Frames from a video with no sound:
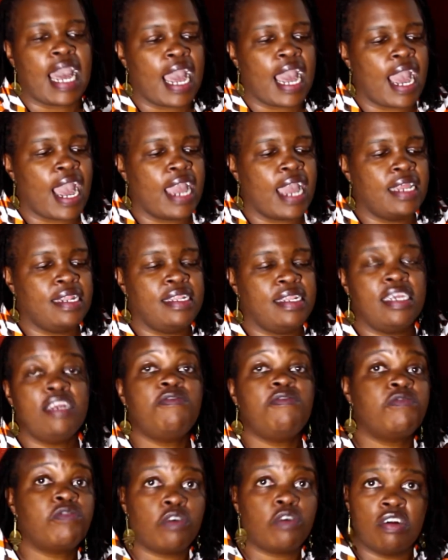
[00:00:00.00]
I did
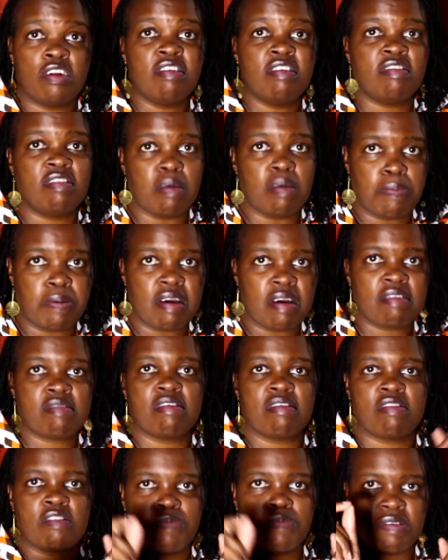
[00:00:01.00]
front
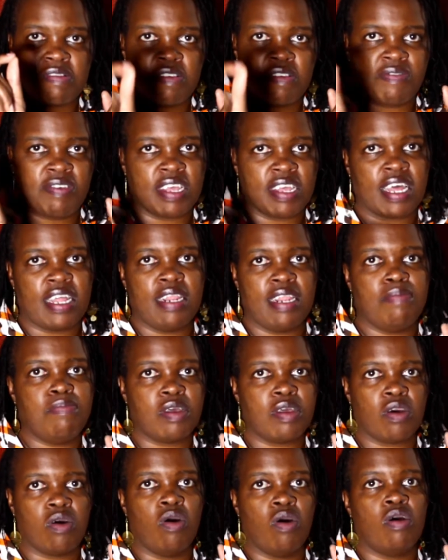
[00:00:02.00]
zippers specifically
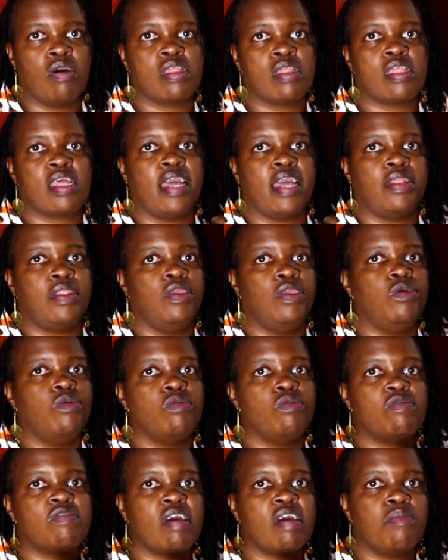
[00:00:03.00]
because I
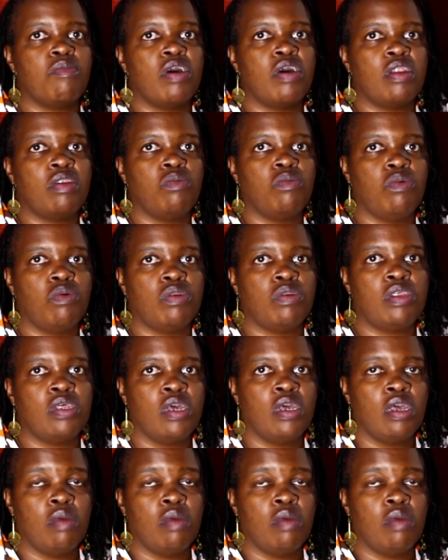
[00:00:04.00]
knew someone would